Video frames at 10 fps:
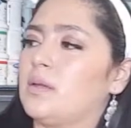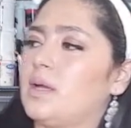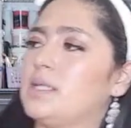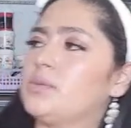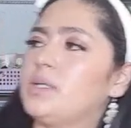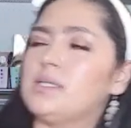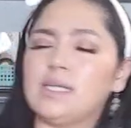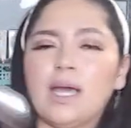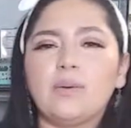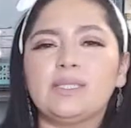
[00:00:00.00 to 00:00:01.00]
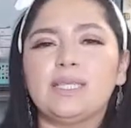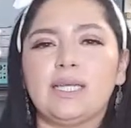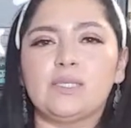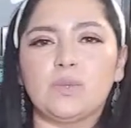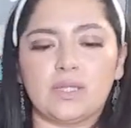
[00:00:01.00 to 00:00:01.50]
I just want to see how it
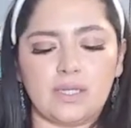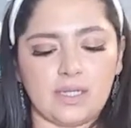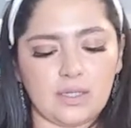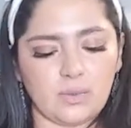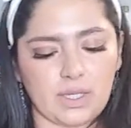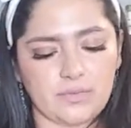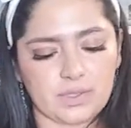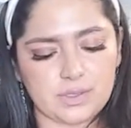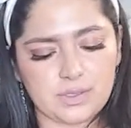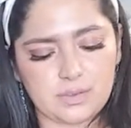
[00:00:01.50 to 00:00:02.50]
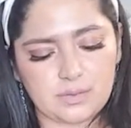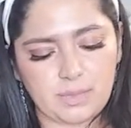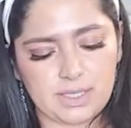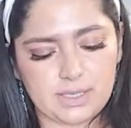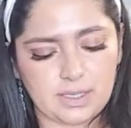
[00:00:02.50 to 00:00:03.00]
tastes with vanilla wafers,
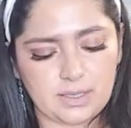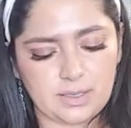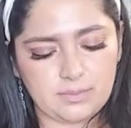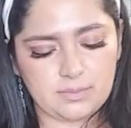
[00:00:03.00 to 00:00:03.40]
basically.